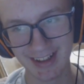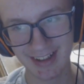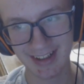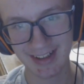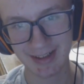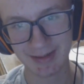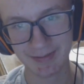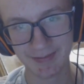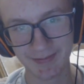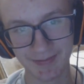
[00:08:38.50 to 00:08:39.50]

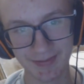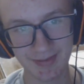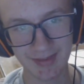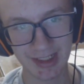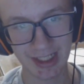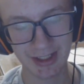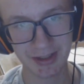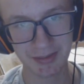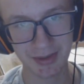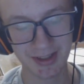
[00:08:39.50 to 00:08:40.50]
I
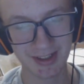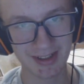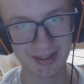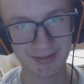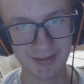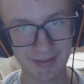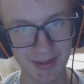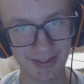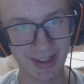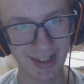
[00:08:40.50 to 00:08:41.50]
could put it on my
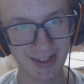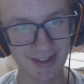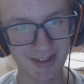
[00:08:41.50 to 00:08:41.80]
second